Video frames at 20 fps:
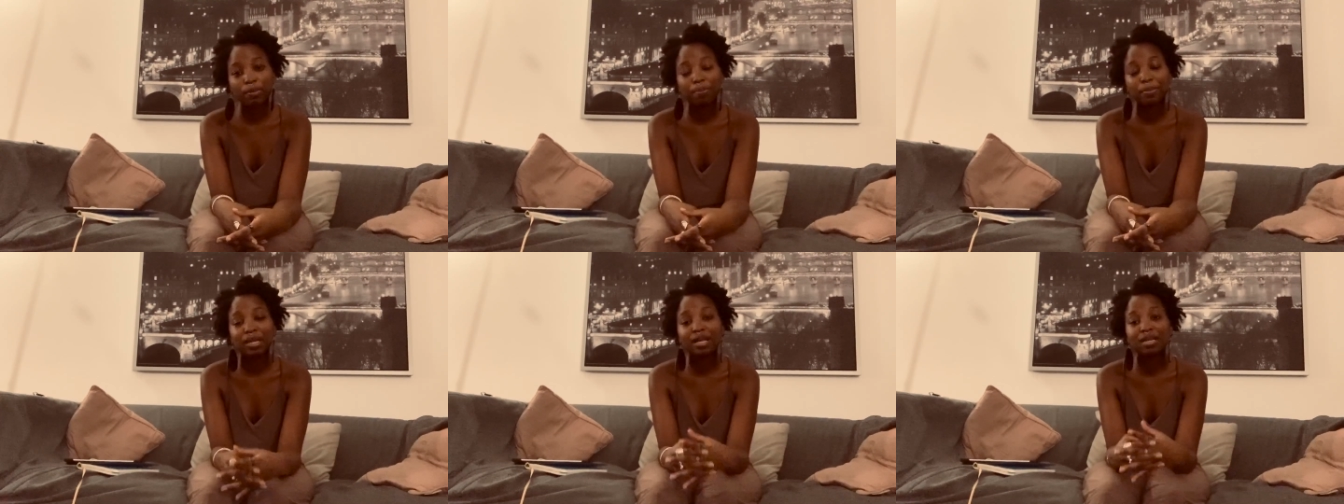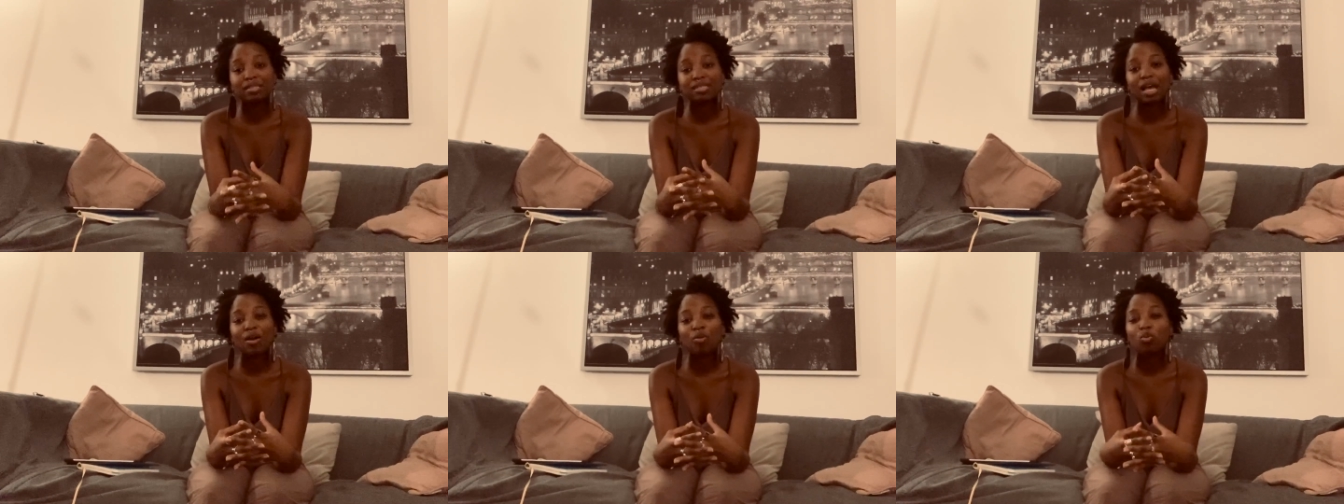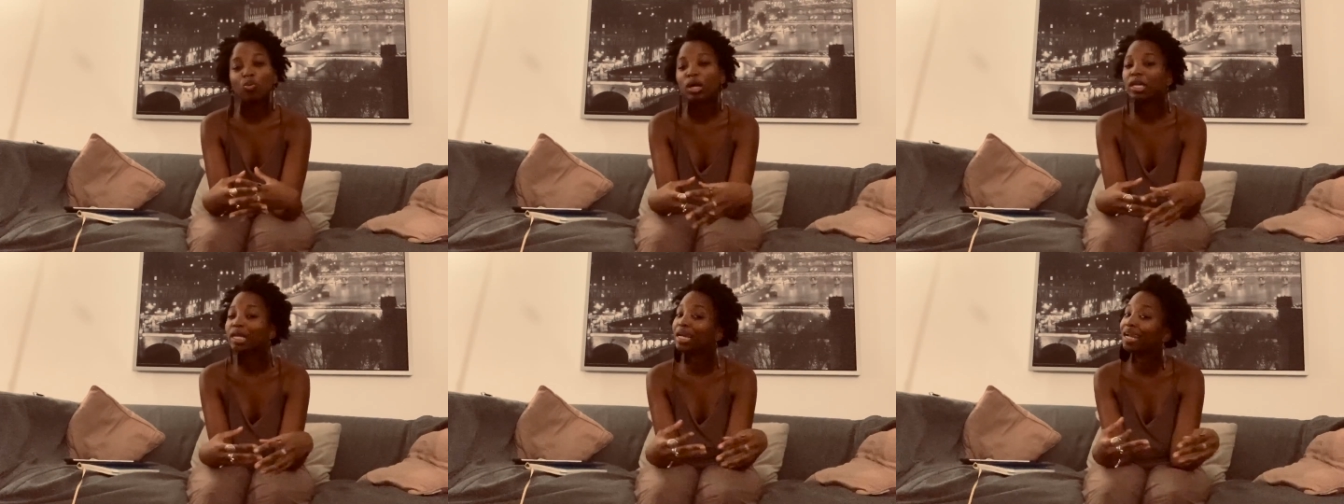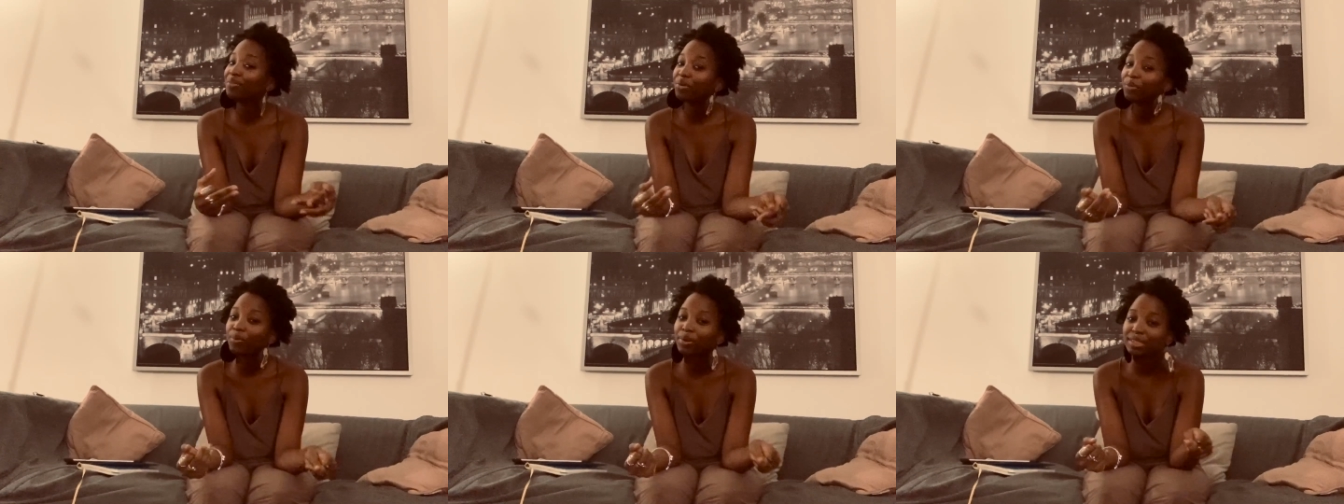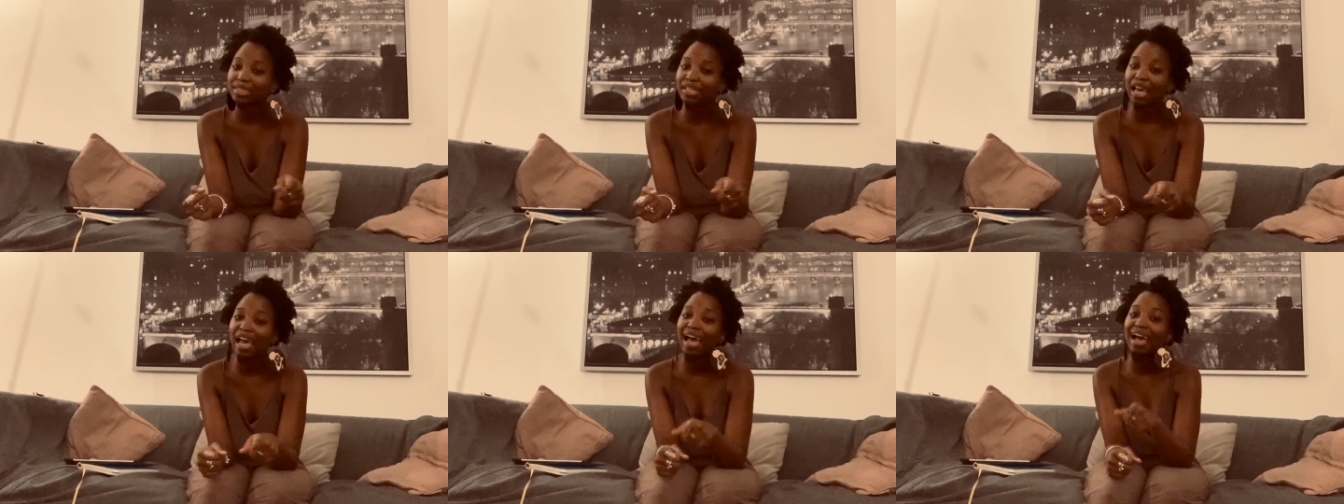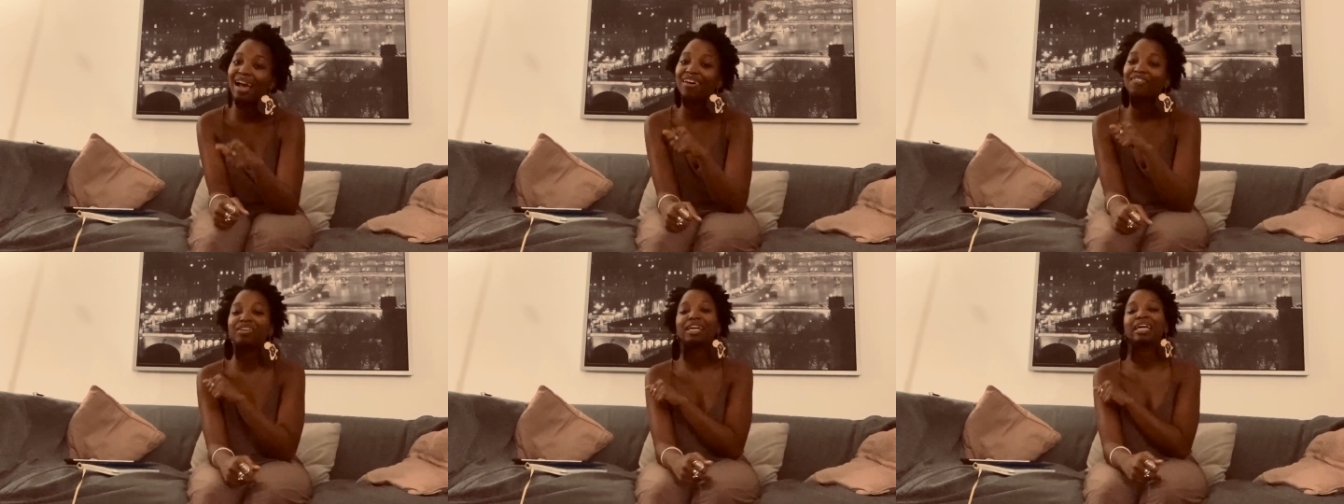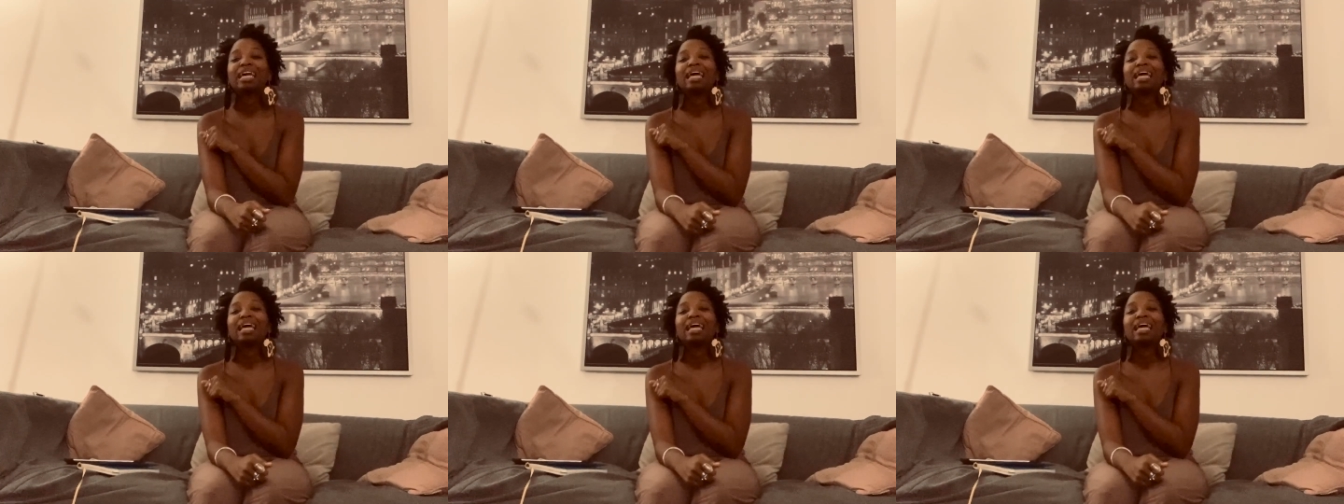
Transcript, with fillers: because I want everyone to have